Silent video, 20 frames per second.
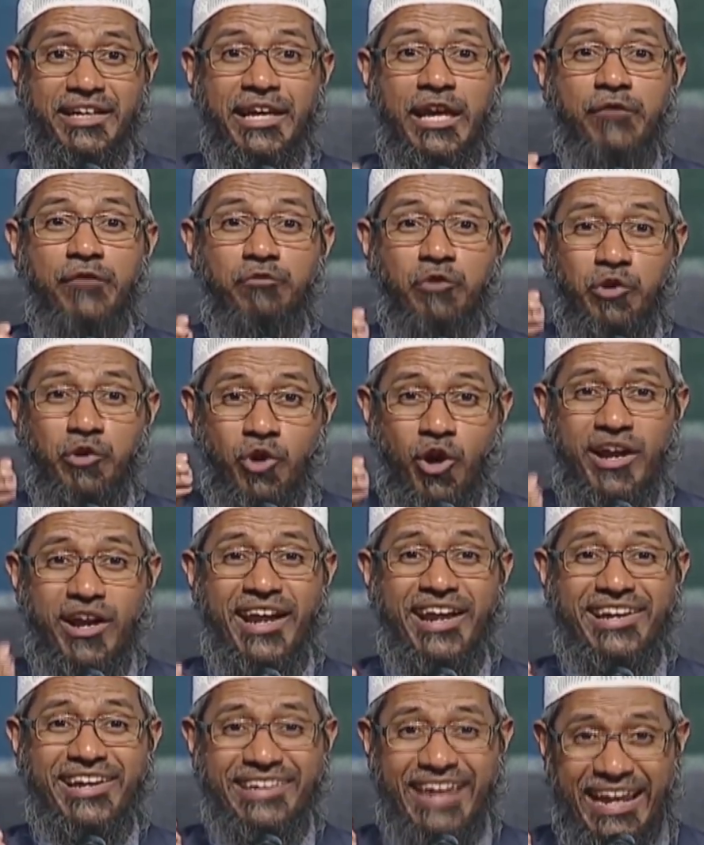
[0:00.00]
If you don't
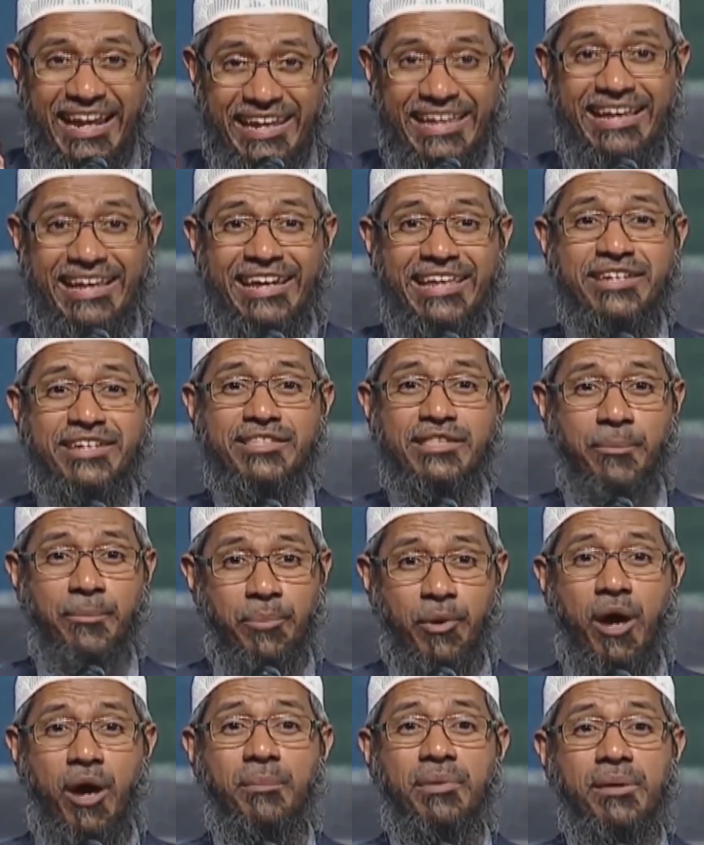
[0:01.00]
understand English, the
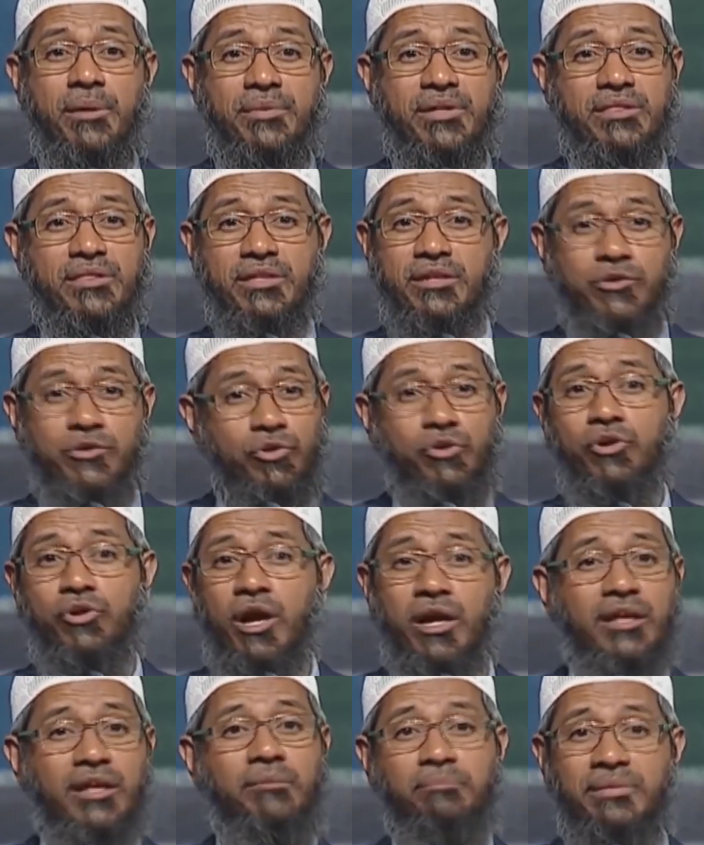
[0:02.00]
problem is in you,
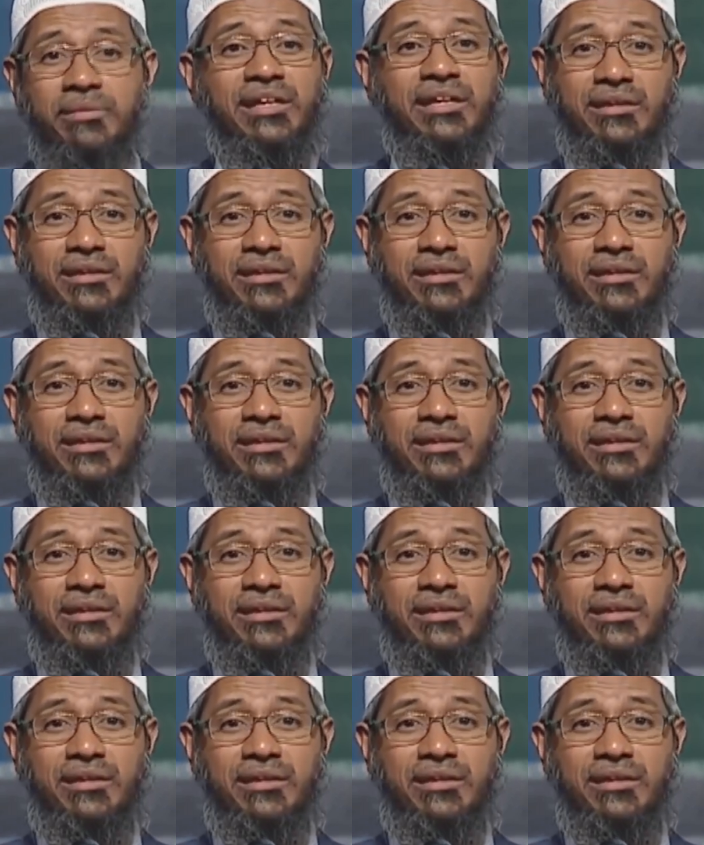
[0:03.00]
not in me.